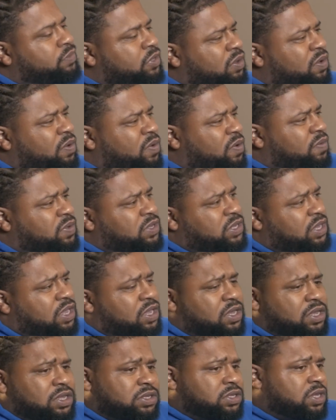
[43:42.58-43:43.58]
You know what I'm saying?
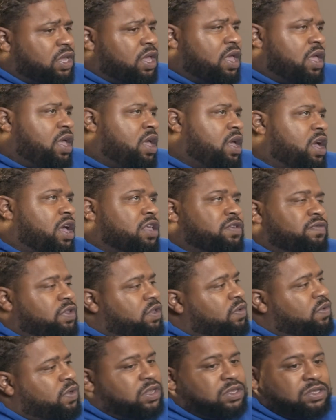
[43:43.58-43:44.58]
Because that's
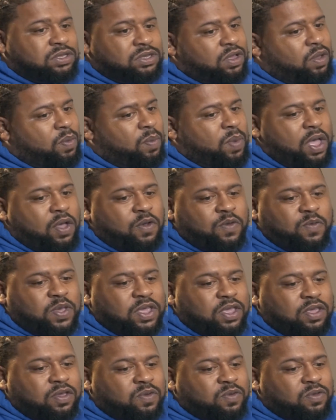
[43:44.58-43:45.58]
really what it's about,
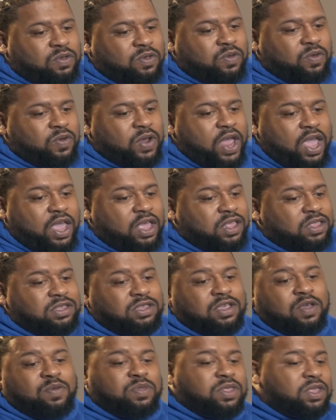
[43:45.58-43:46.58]
man. You creating
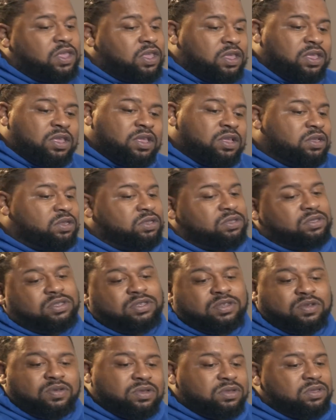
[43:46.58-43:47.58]
something
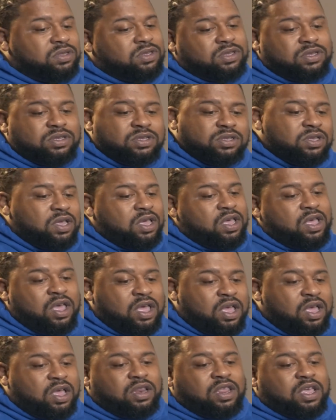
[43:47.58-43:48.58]

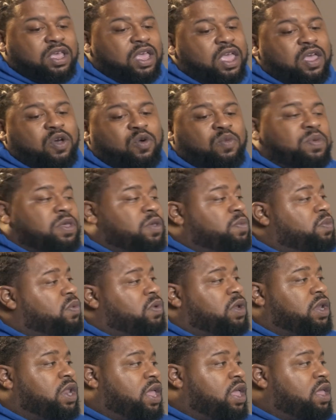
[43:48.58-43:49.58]
that can help people
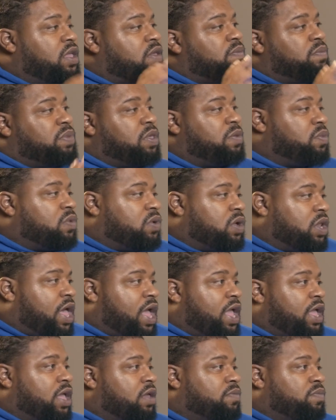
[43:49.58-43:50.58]
and that people are
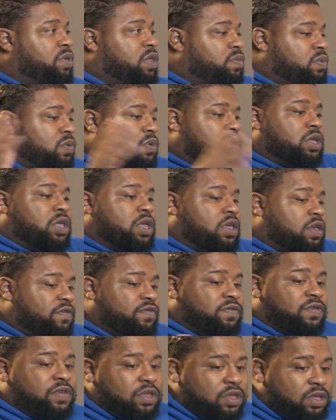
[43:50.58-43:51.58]
like, and people will
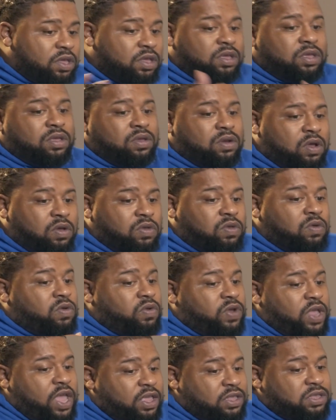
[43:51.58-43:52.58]
give, you
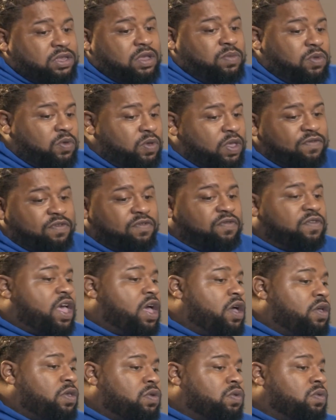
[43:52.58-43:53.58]
create something, you give it
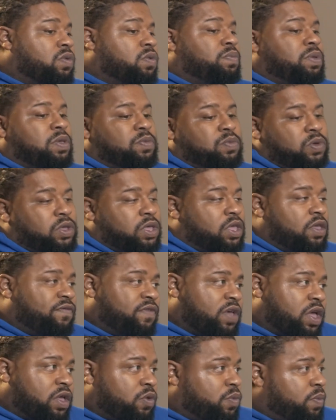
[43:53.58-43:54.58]
value, people will give
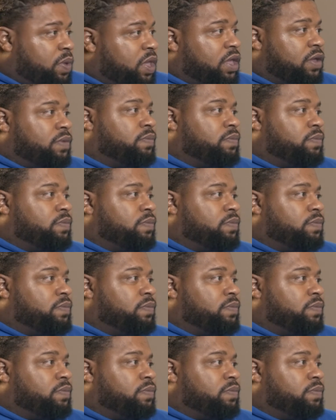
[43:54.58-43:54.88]
value back.